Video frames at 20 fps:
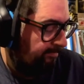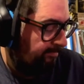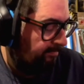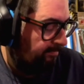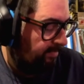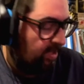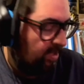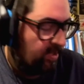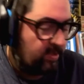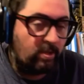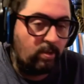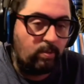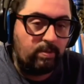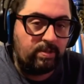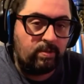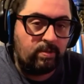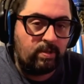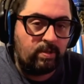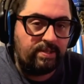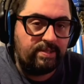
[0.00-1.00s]
There's always
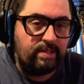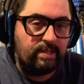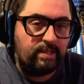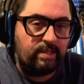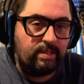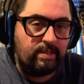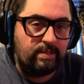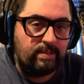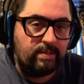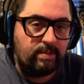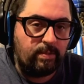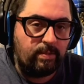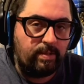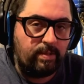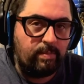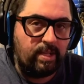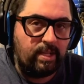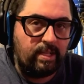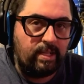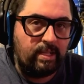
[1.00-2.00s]
crazy ideas going in
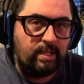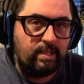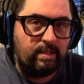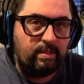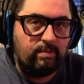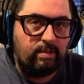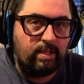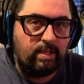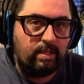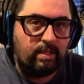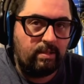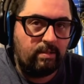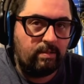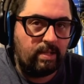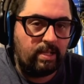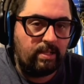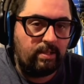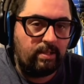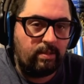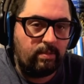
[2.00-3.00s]
my head, right?
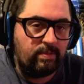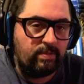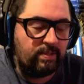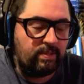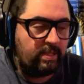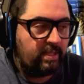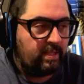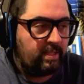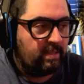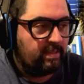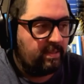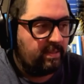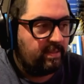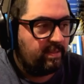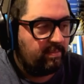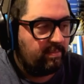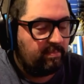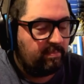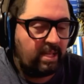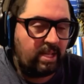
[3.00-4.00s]
Grandiose
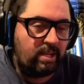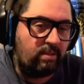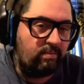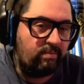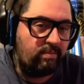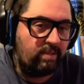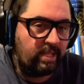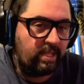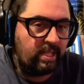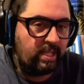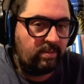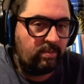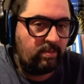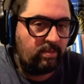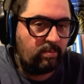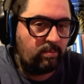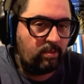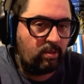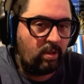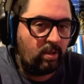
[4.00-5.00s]
ideas, matter if I get to
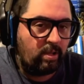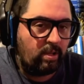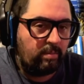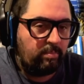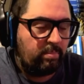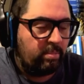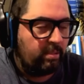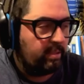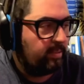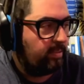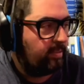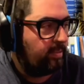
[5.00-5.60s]
them or not, but